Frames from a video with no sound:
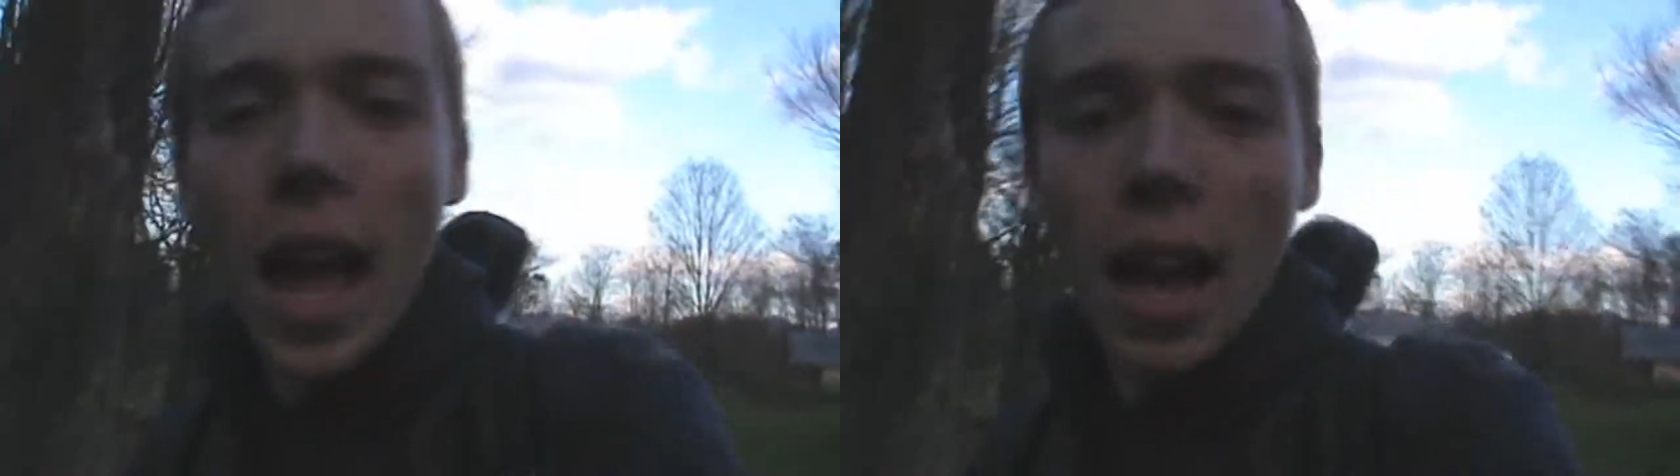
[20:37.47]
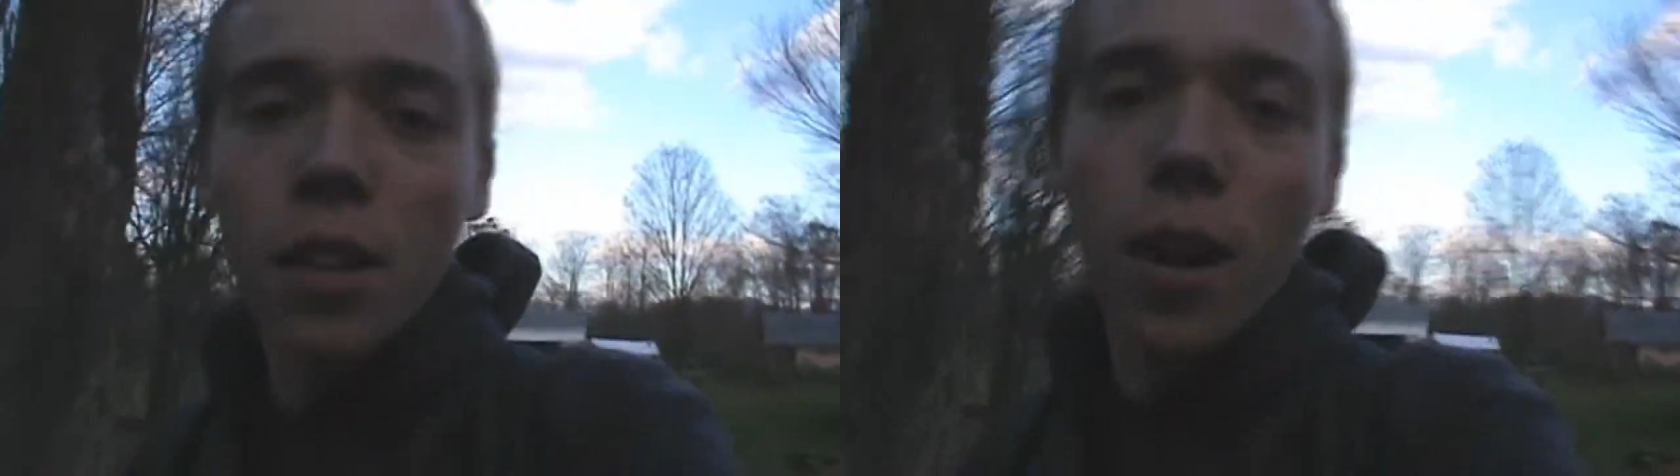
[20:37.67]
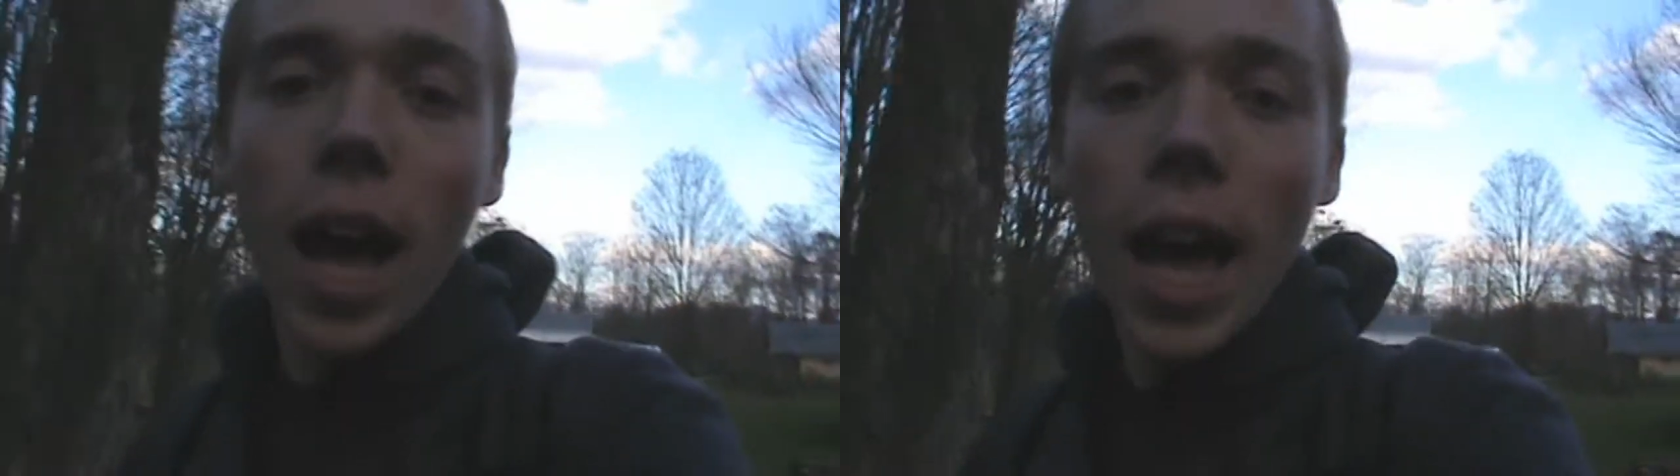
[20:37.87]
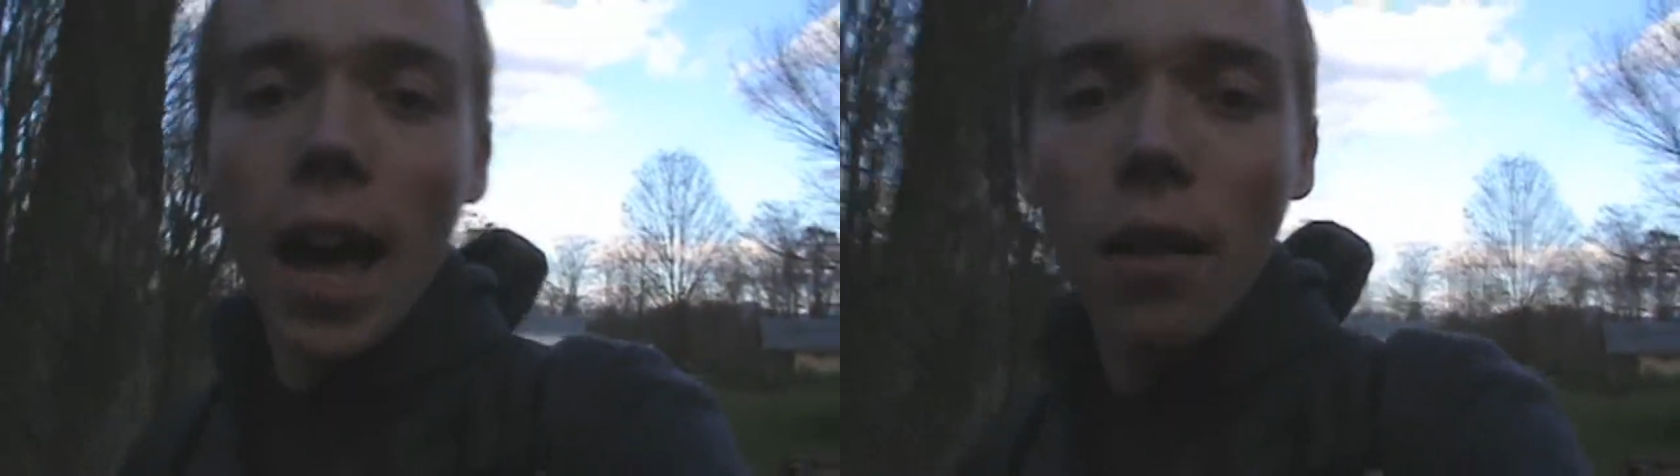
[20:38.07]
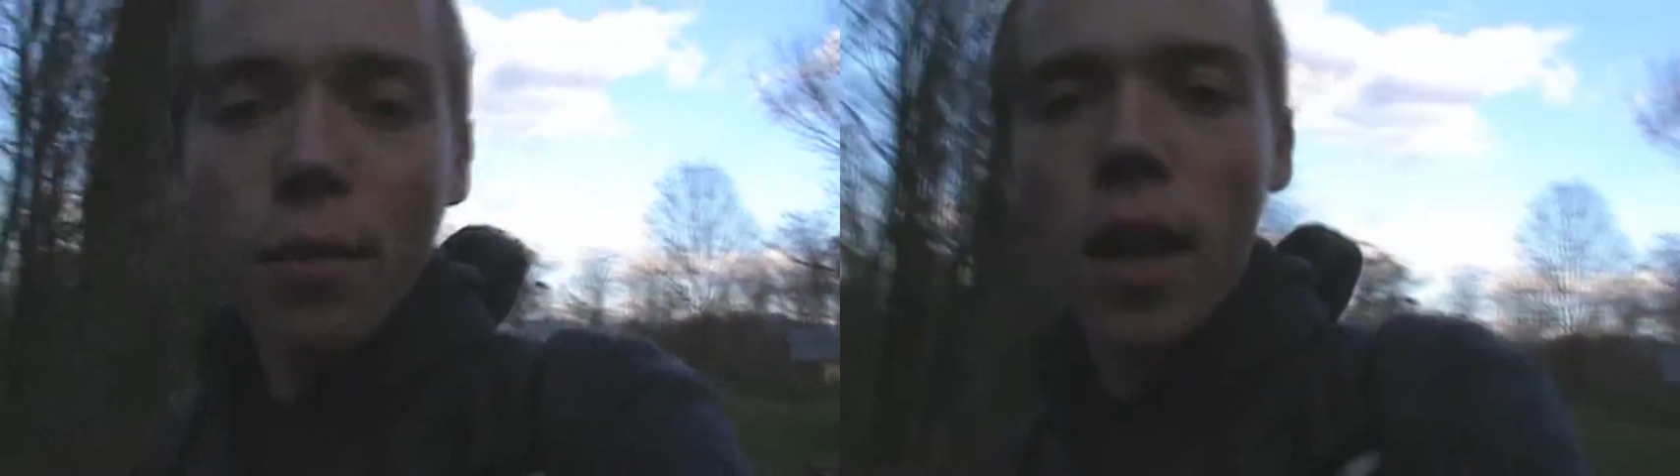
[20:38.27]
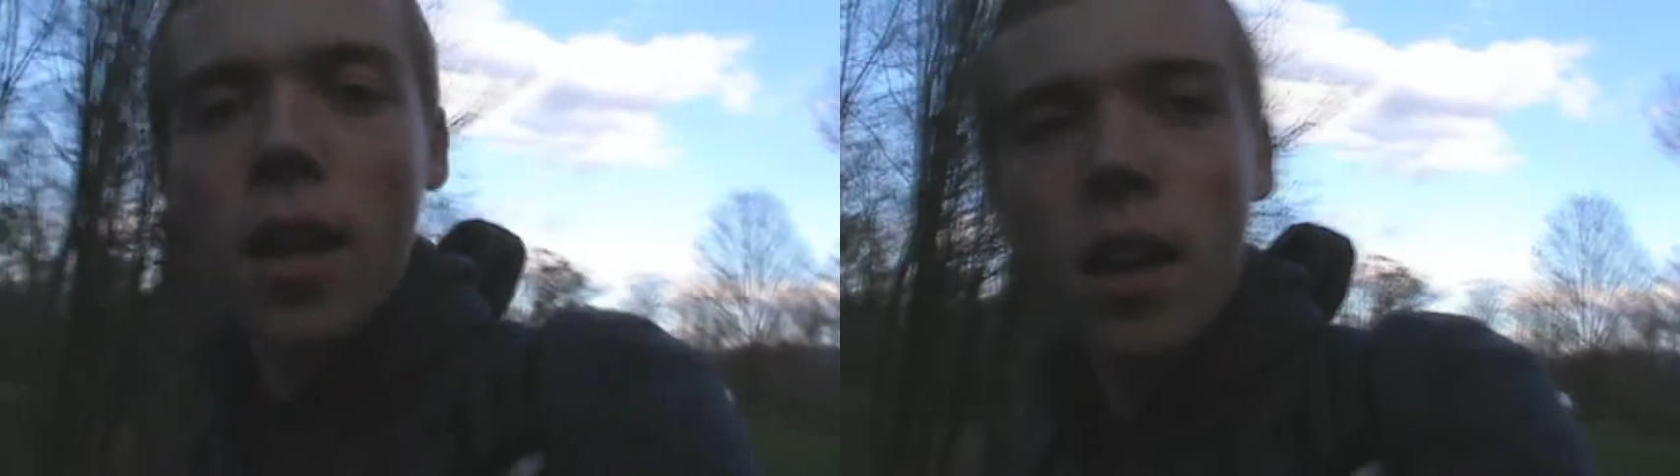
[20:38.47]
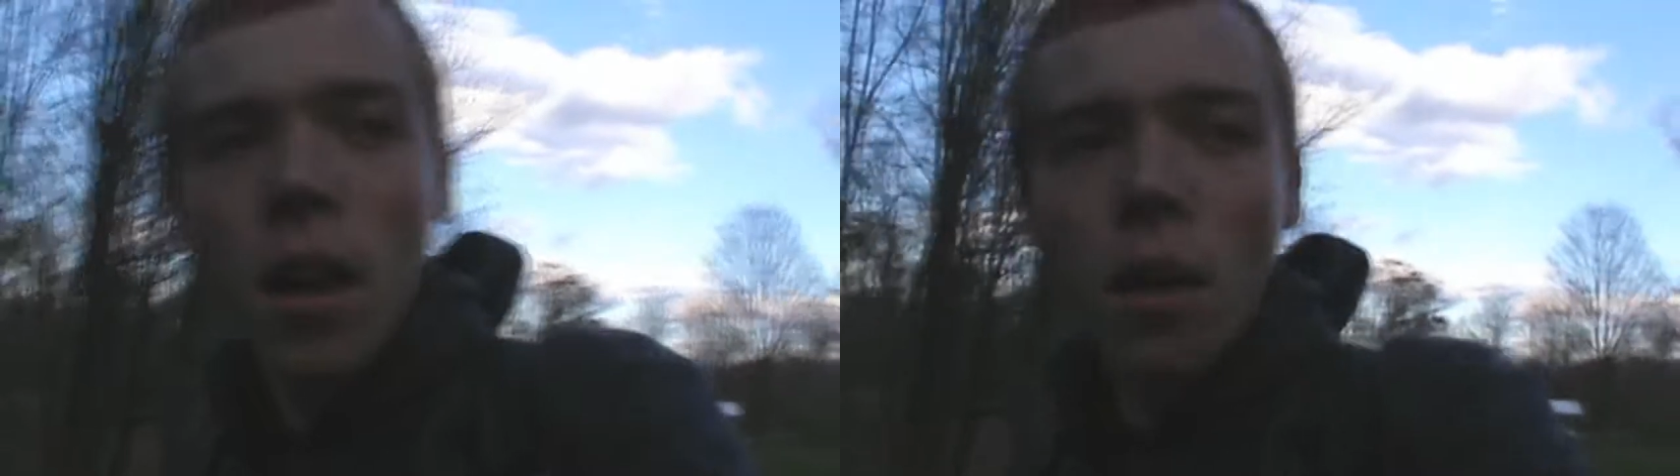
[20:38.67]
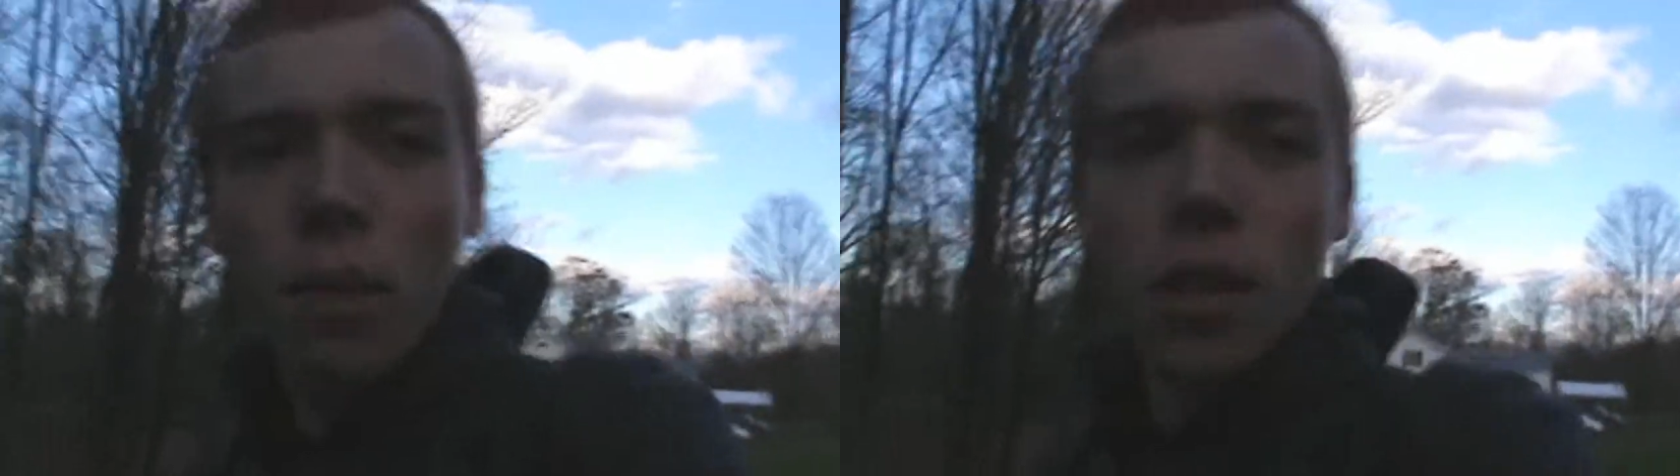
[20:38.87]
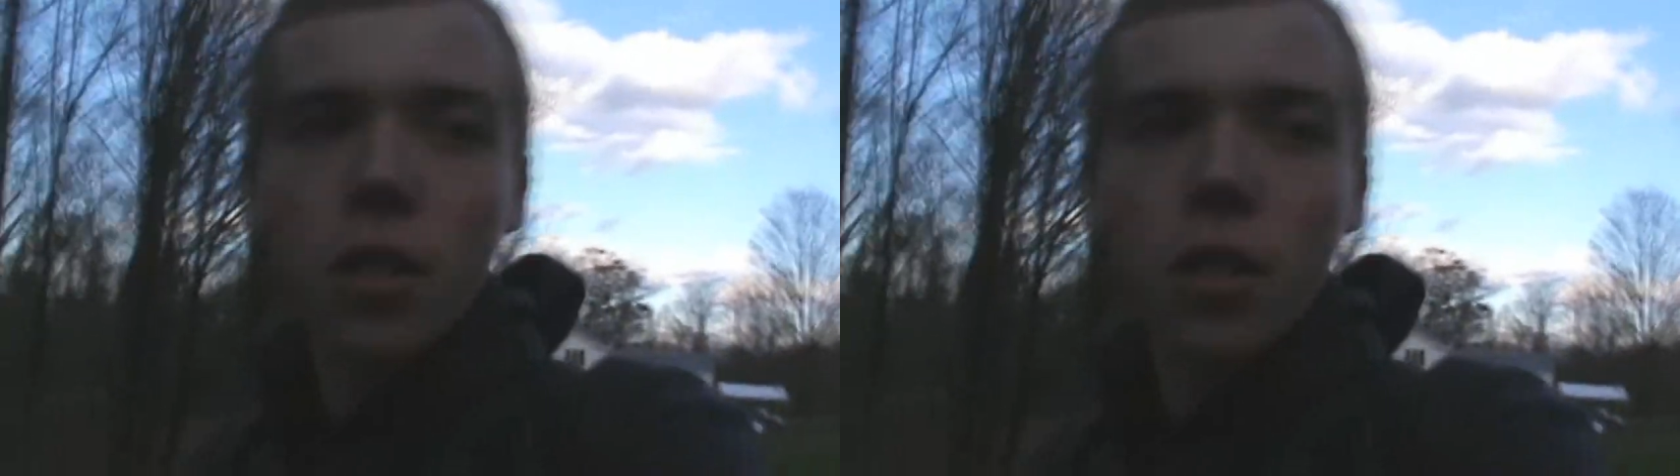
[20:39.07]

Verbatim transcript: I know I have. Be